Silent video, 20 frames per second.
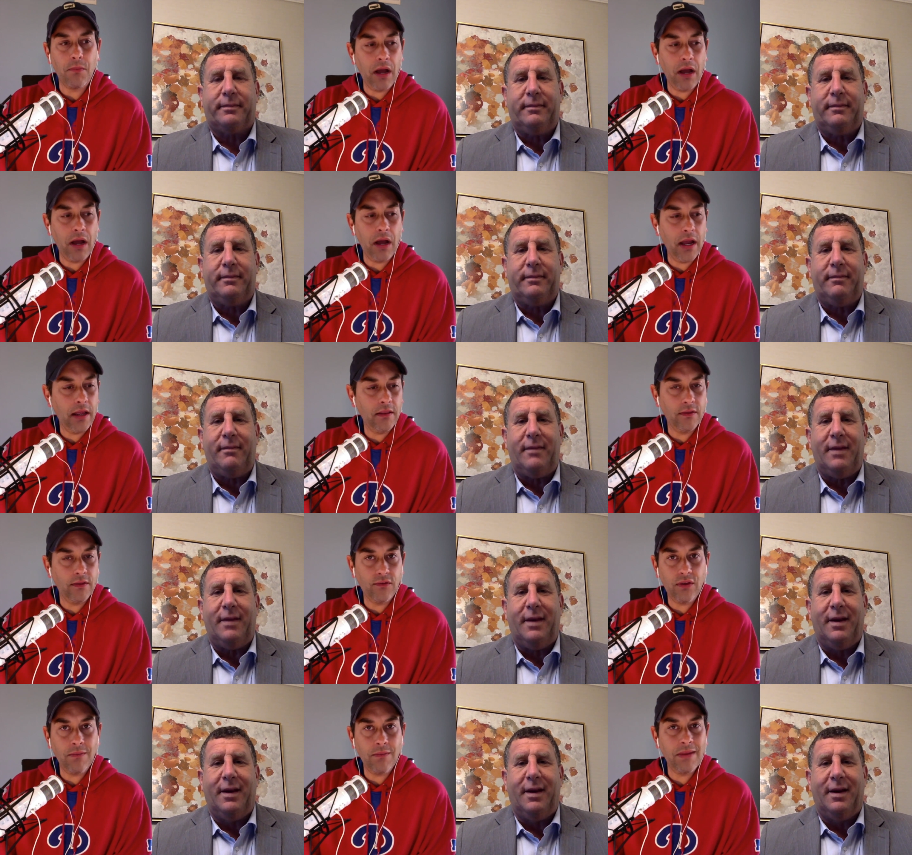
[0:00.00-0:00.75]
Speaker 1: You're buying
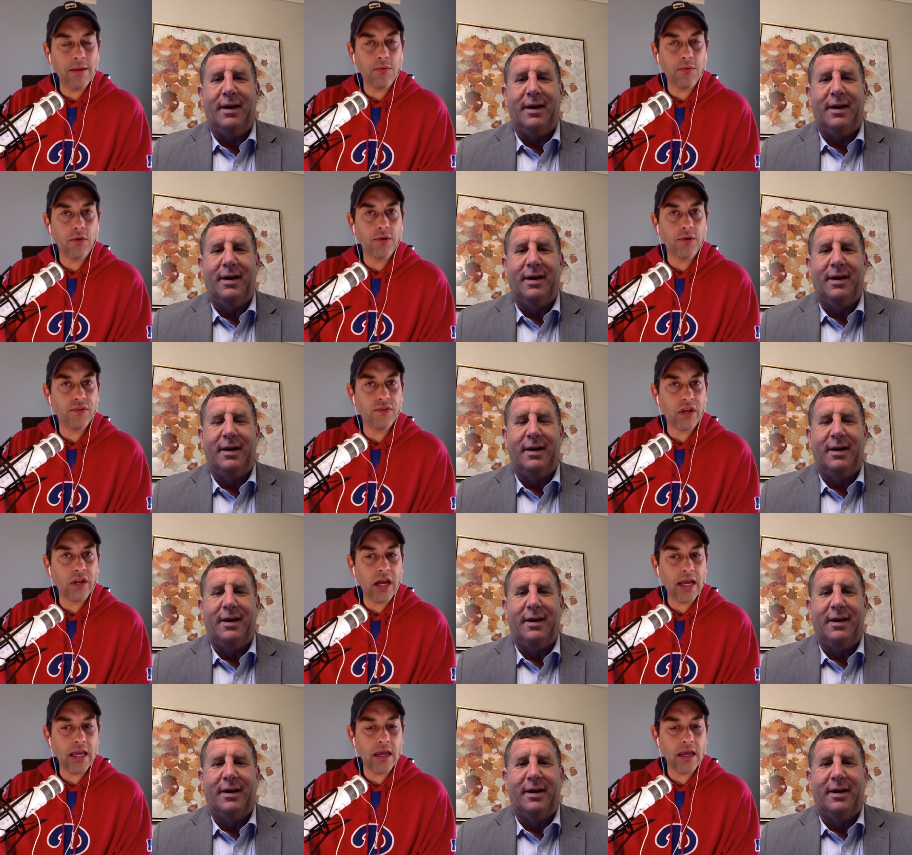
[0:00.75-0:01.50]
in the same neighborhoods
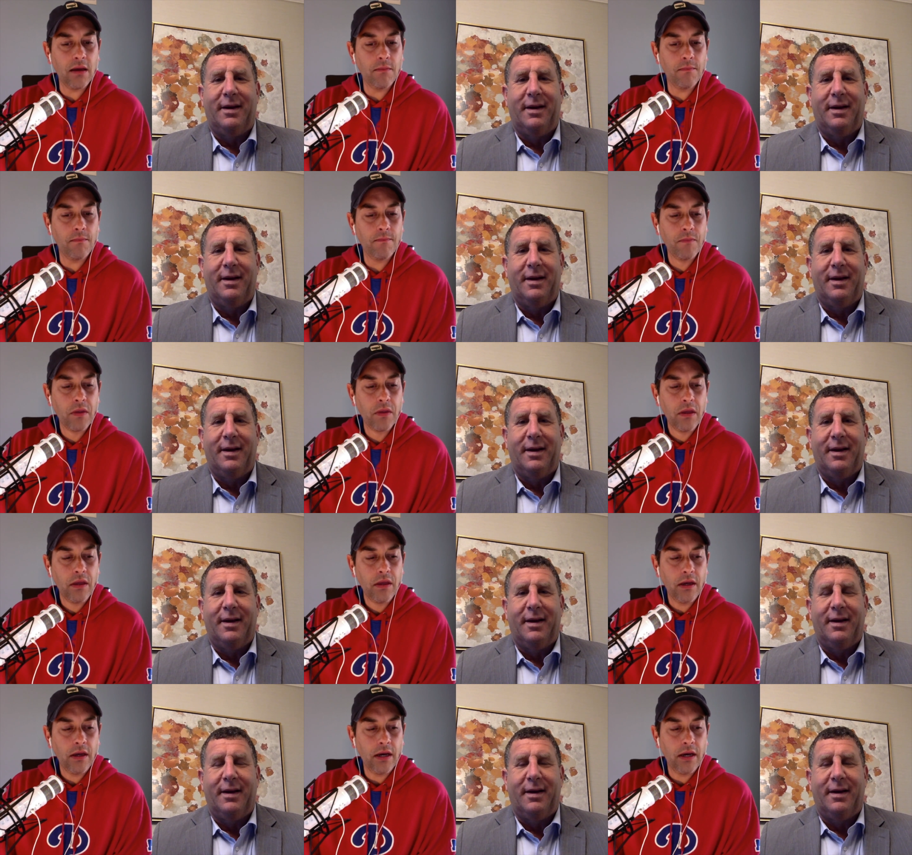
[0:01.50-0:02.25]
that I am.
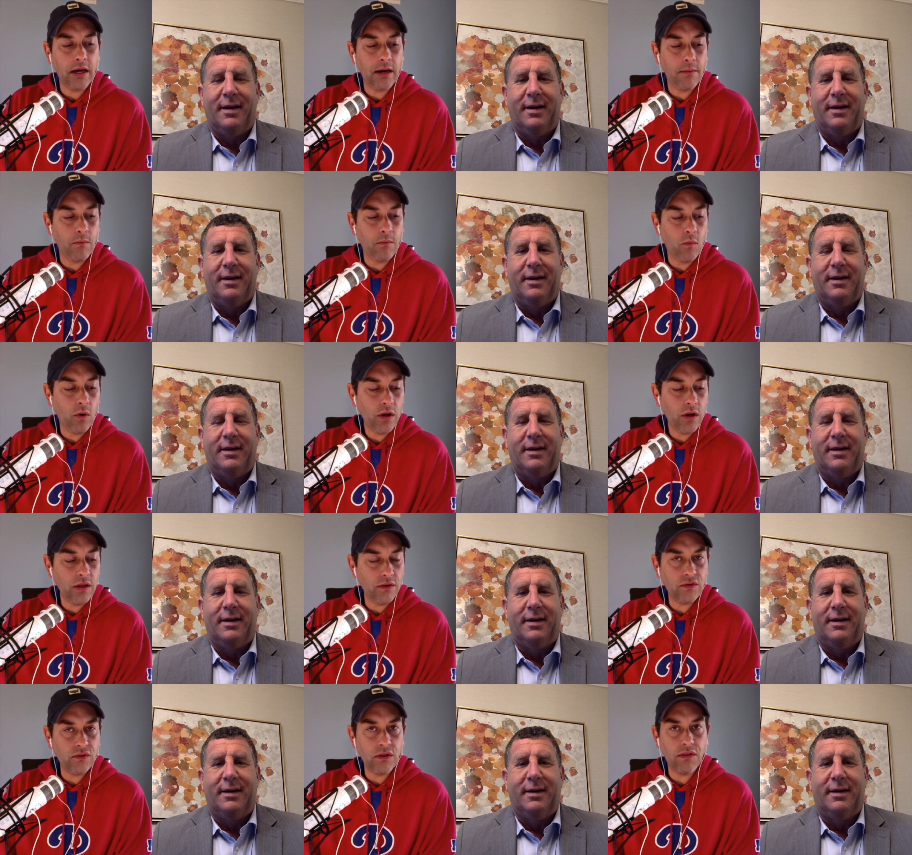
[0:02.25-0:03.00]
Um, where
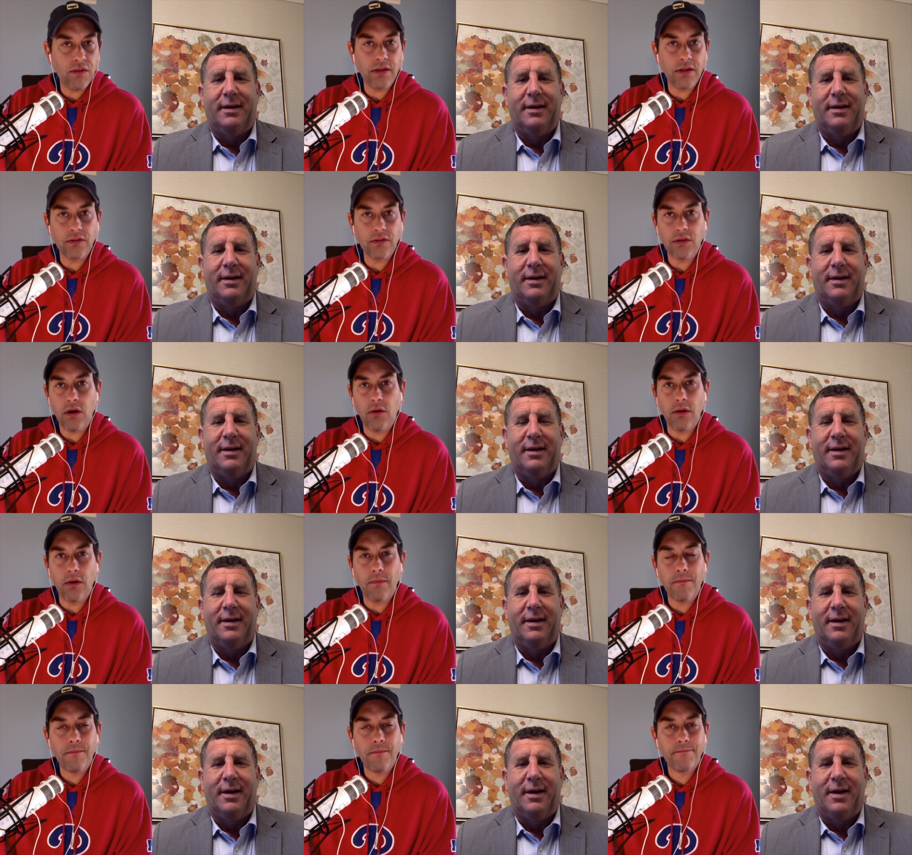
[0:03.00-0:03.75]
do you see things
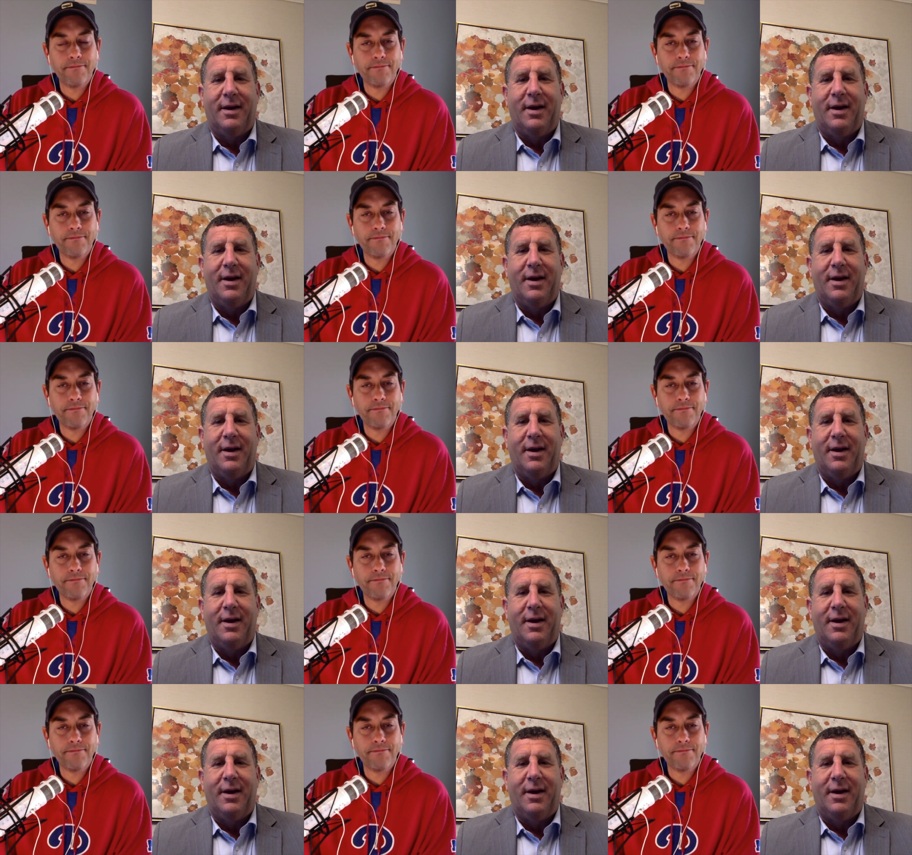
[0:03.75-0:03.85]
going?